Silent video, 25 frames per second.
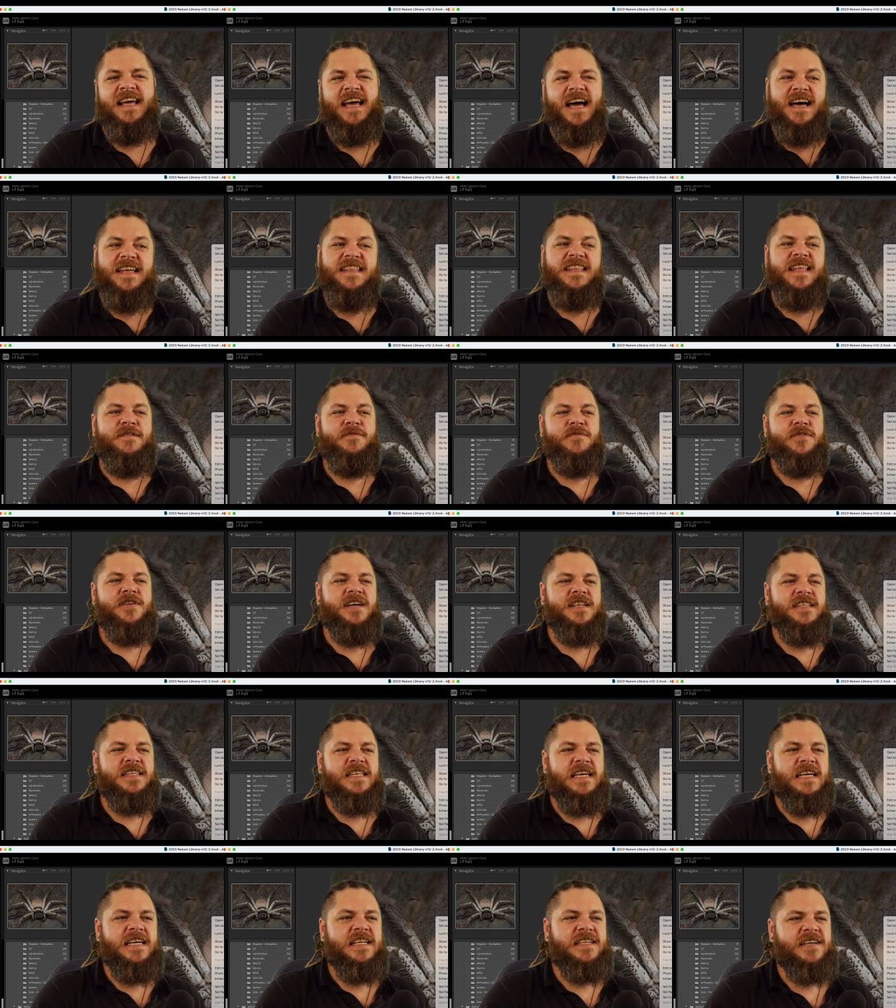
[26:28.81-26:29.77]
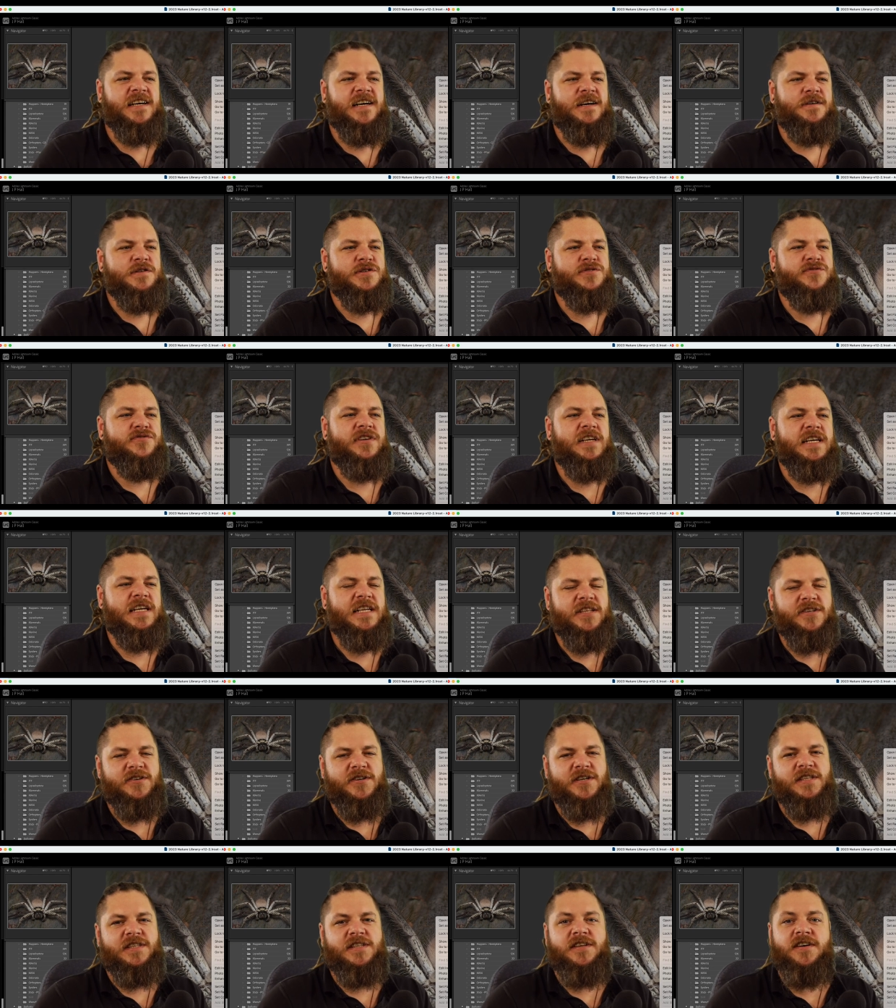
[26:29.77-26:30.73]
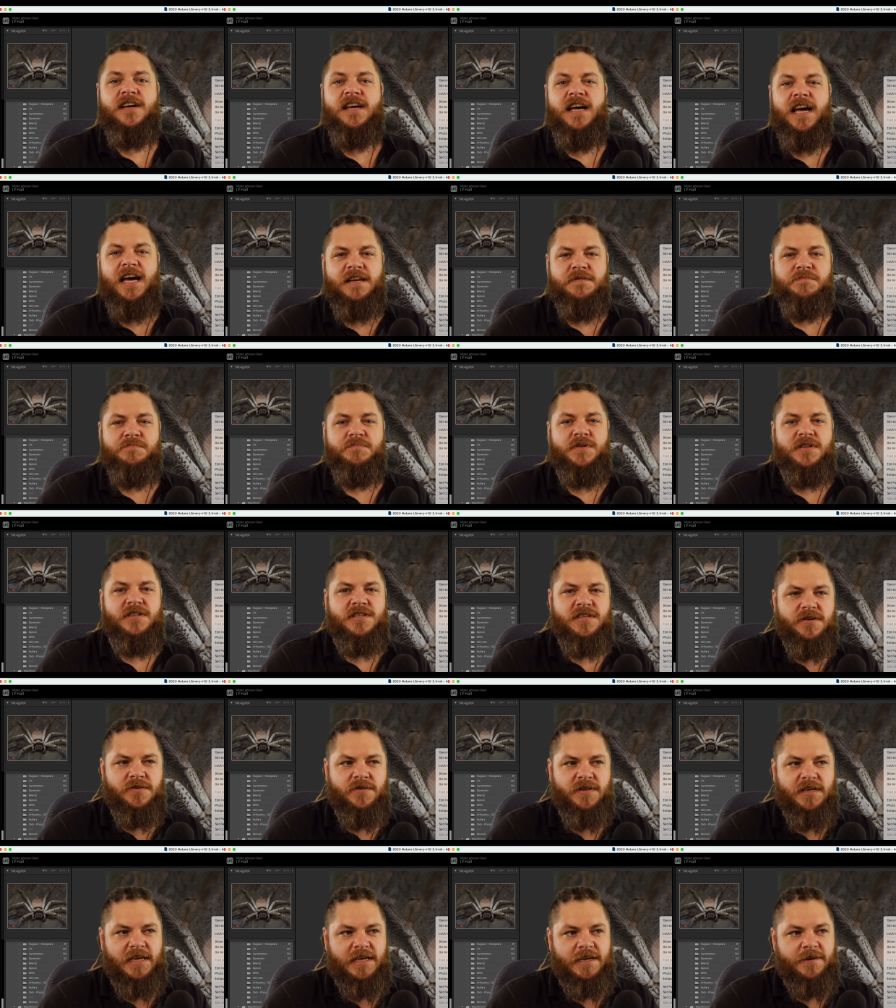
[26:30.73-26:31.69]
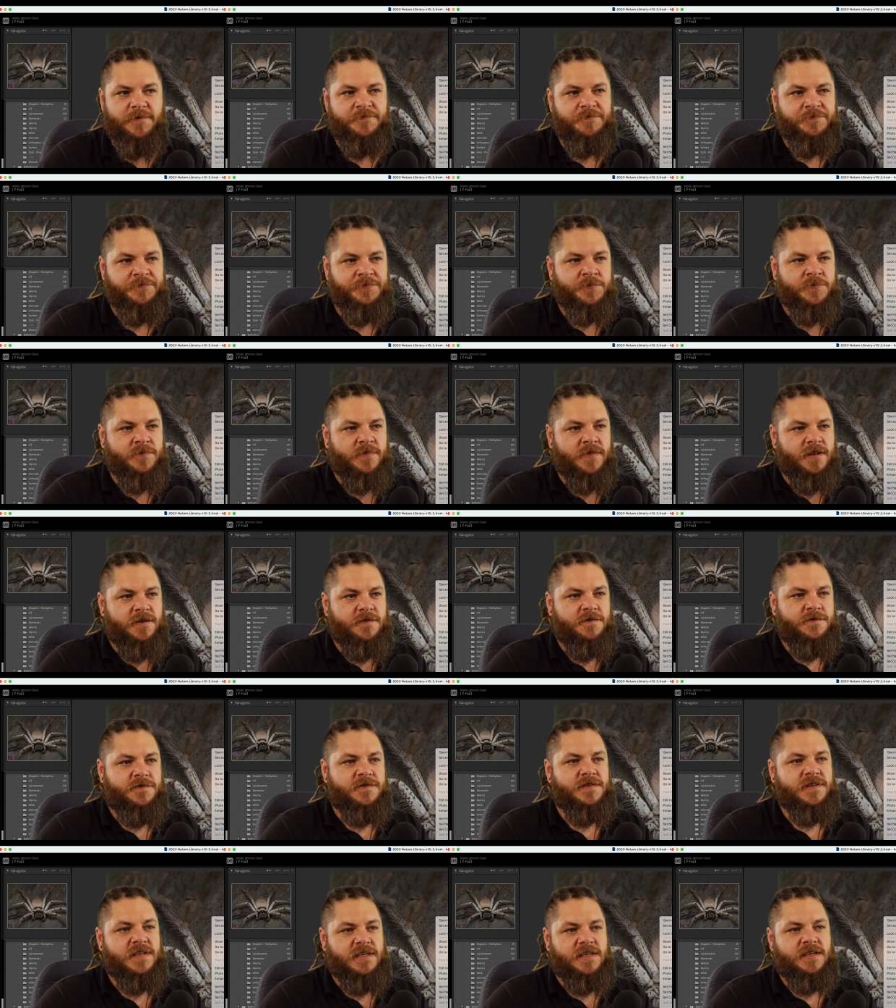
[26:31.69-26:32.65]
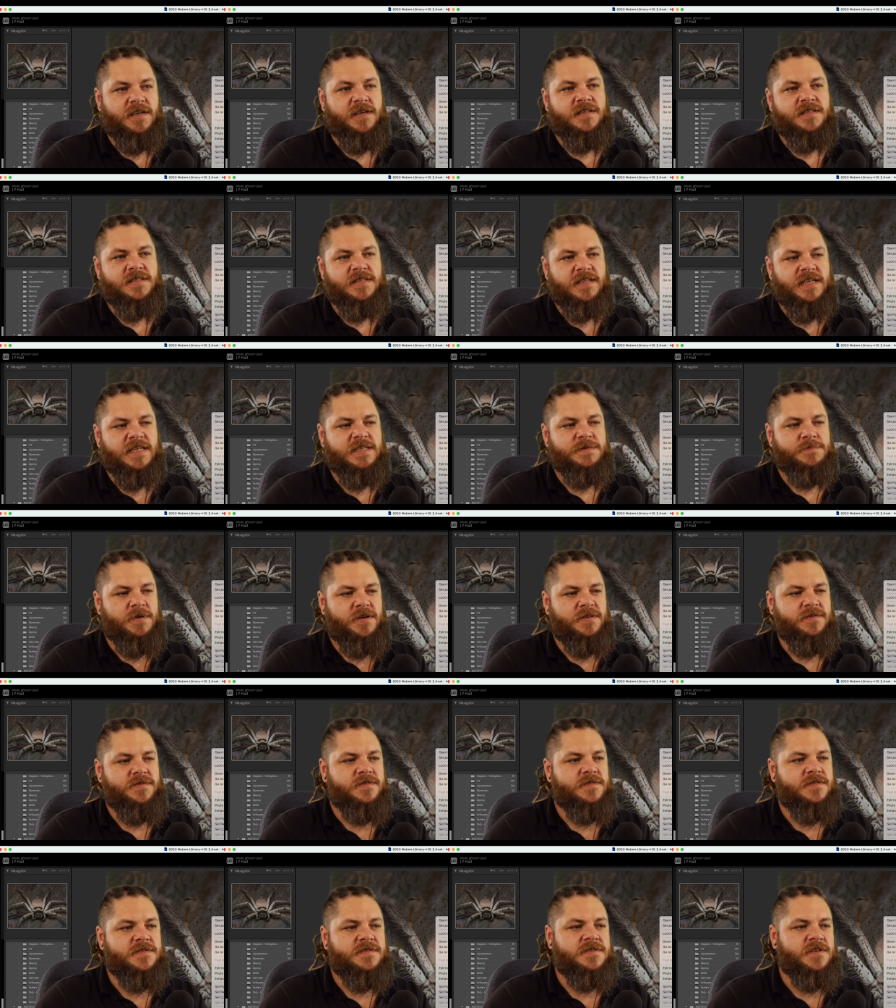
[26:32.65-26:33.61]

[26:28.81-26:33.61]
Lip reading: And then when I did, I was really annoyed that I hadn't been doing it for the last 6 months.